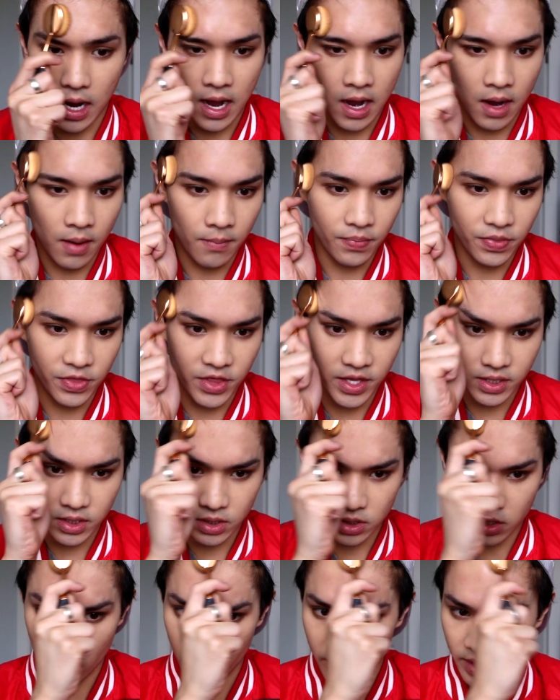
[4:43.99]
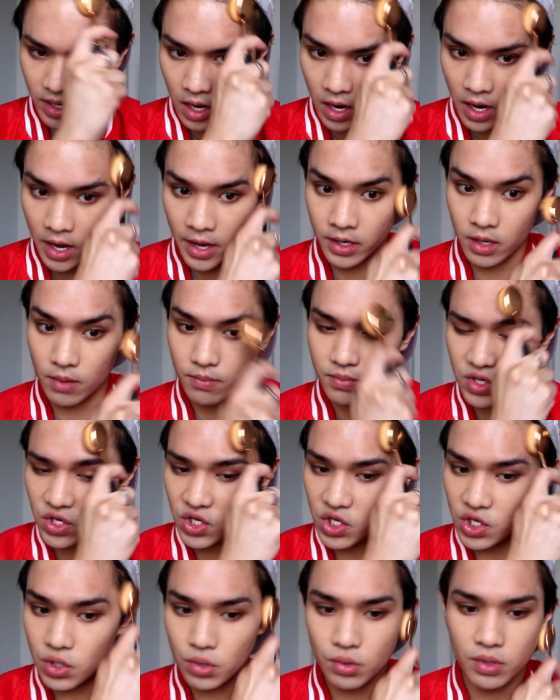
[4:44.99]
Um, this is going on
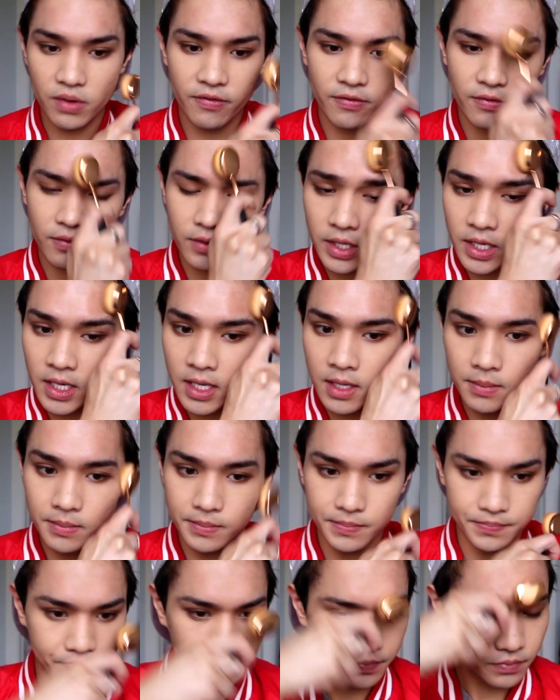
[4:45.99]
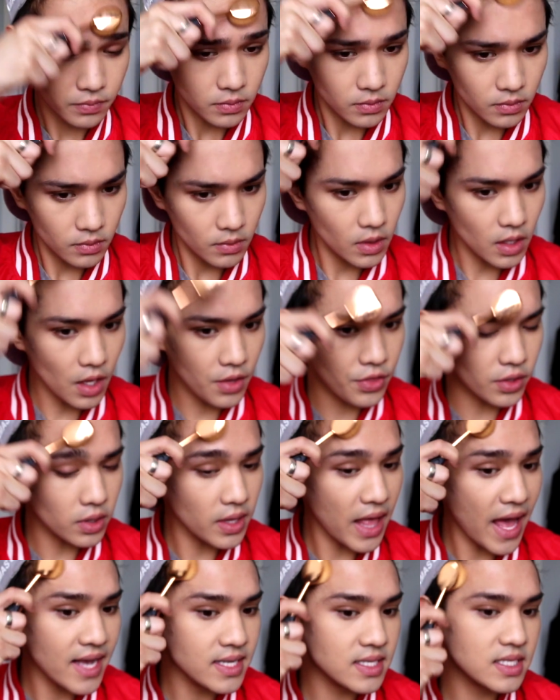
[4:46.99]
beautifully. The
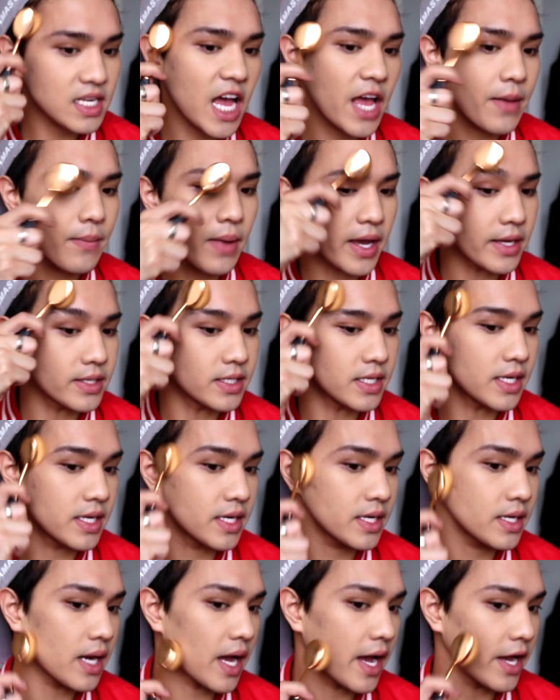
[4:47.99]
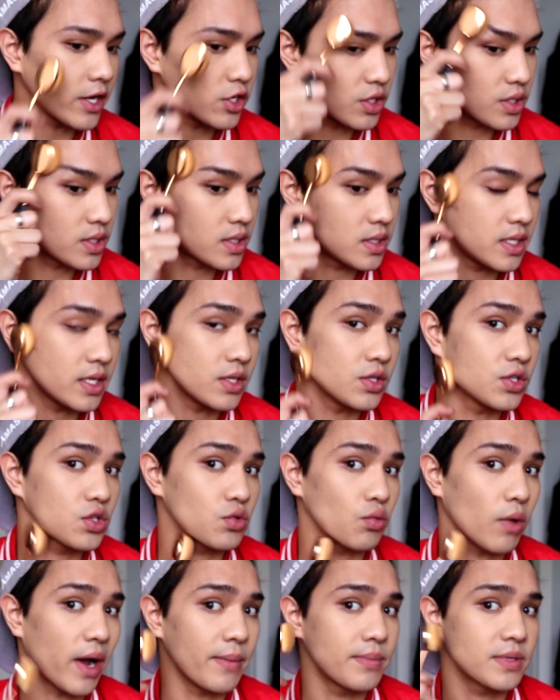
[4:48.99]
last time I did it, I just did
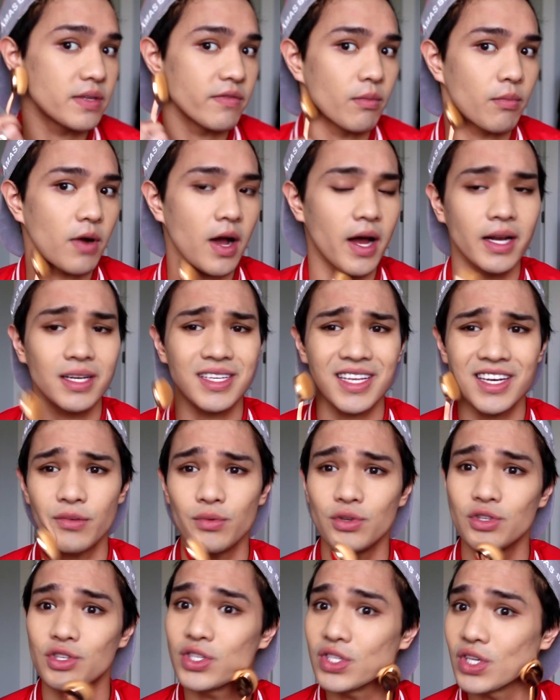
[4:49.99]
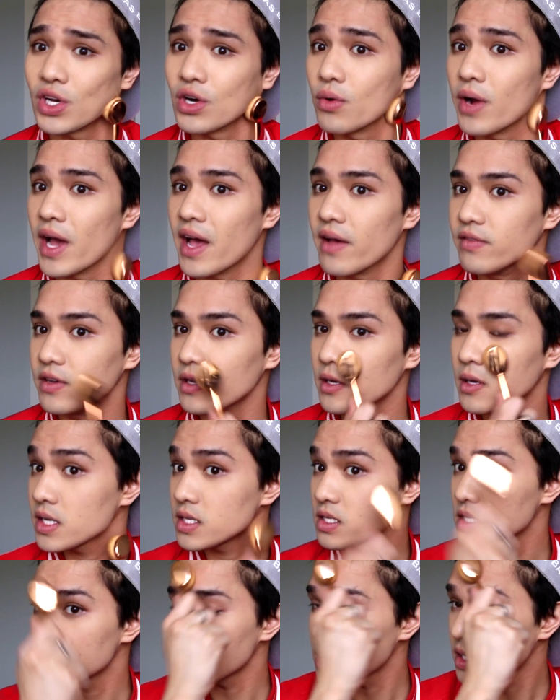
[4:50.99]
swipes of the product and it was so heavy.
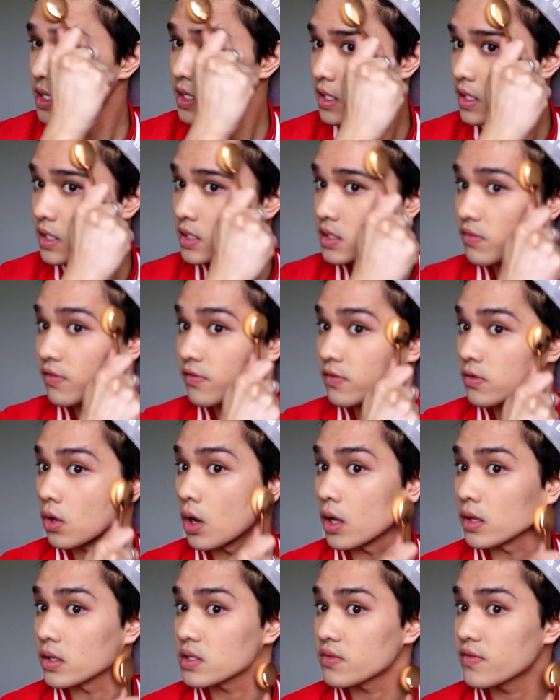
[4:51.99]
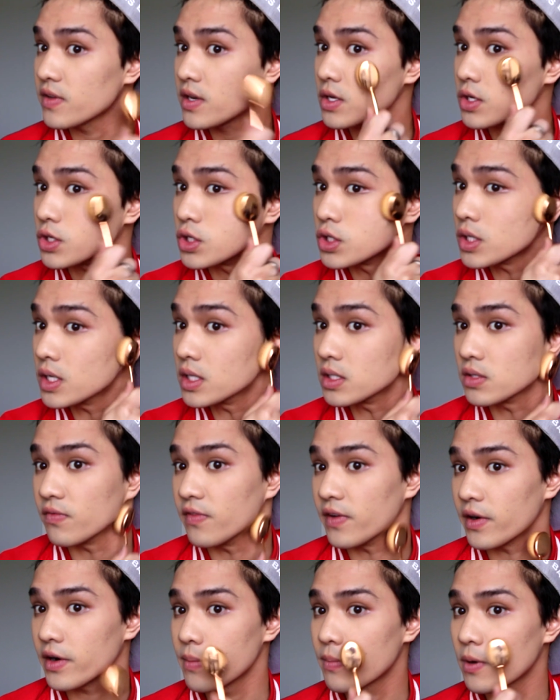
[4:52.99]
This is a flawless finish. It's
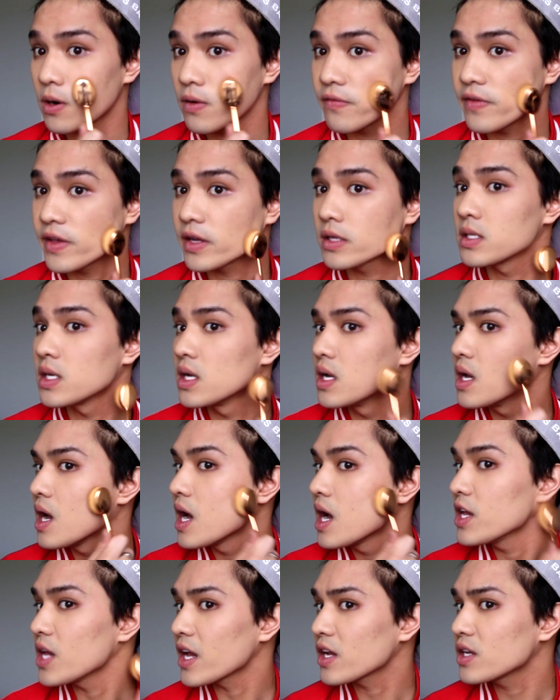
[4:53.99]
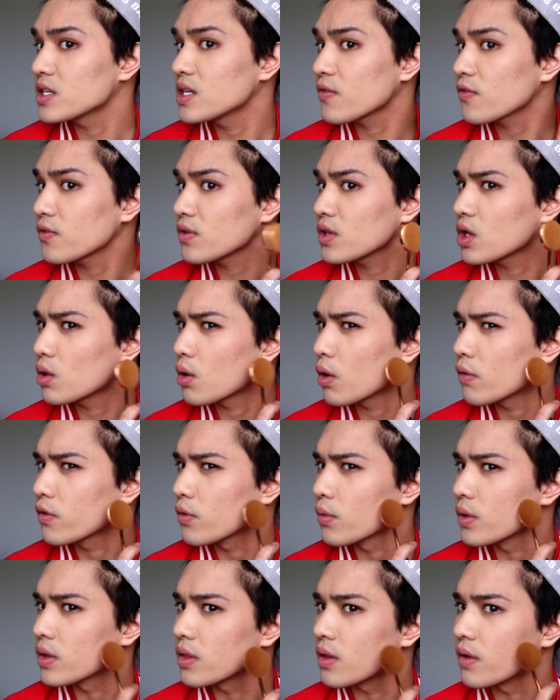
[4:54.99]
very perfect. I could definitely go
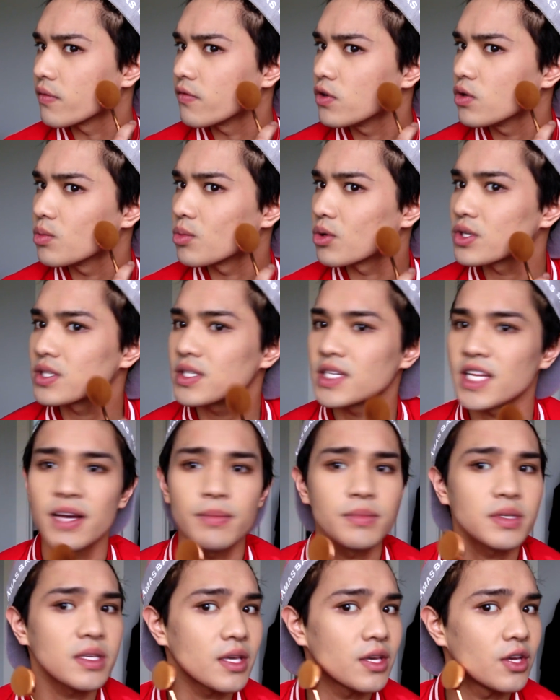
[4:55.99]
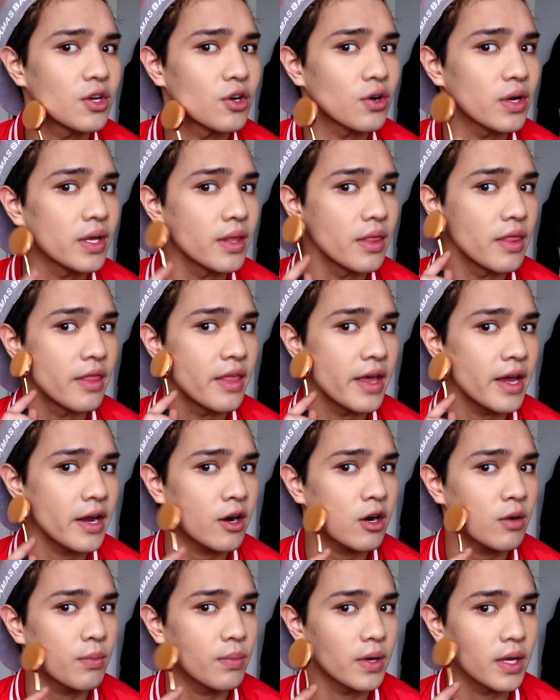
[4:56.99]
over with a few more stamps here and
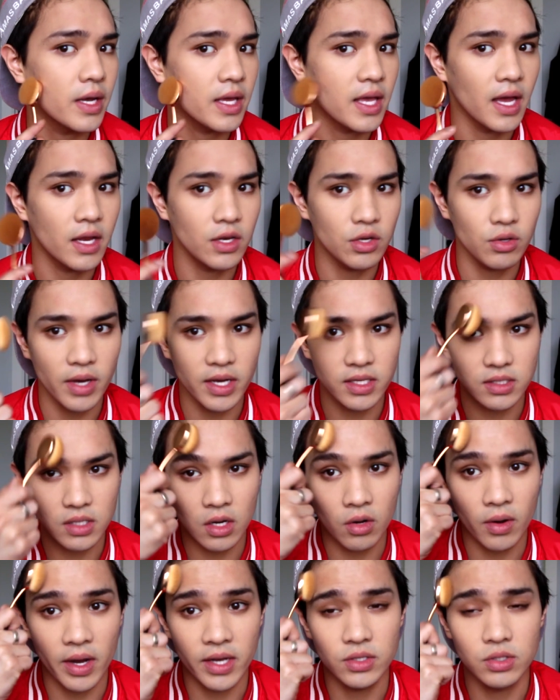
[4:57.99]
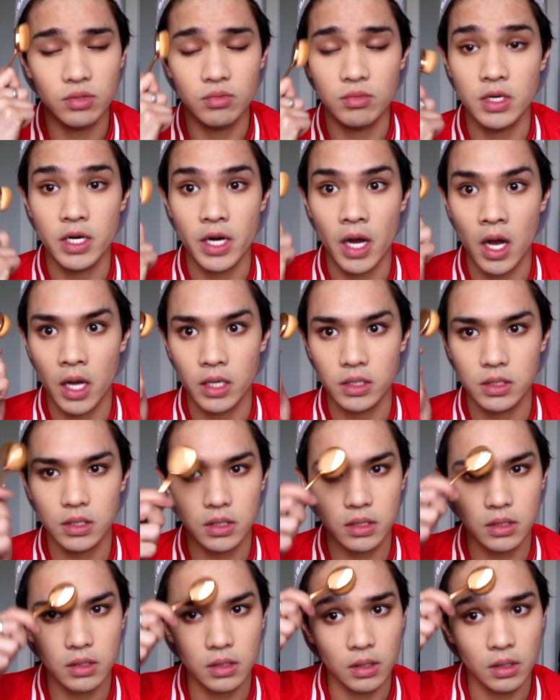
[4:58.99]
there, but again, you guys know I do not
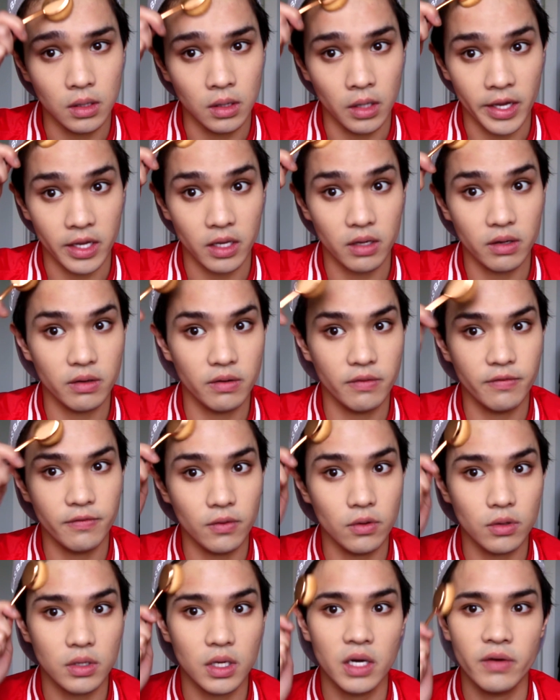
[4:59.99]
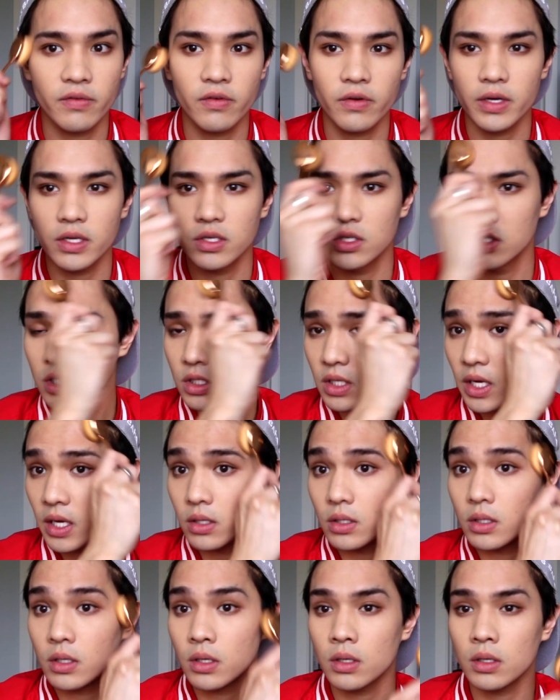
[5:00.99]
like full coverage at
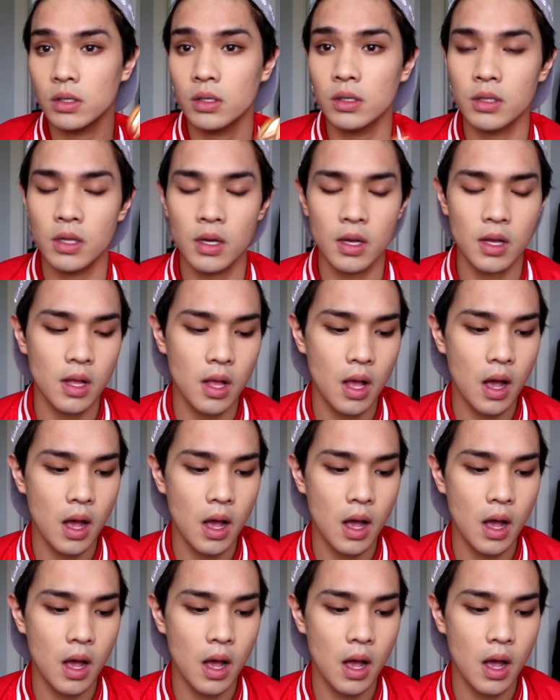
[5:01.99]
all.